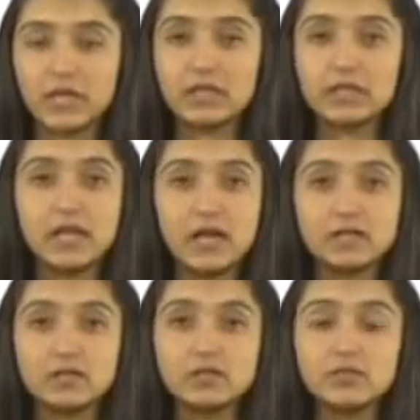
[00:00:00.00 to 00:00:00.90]
In the
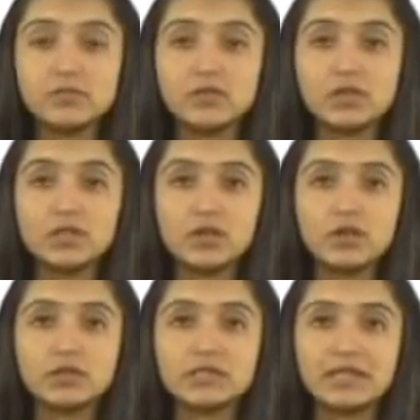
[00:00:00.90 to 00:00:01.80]
latter, the marine
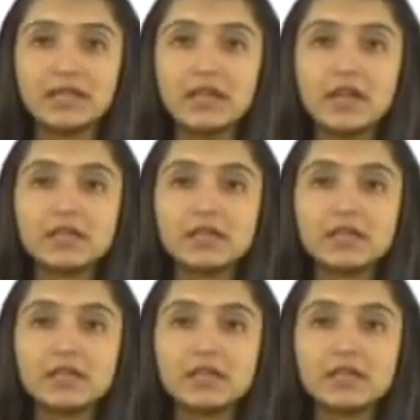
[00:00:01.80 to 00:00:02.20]
laws say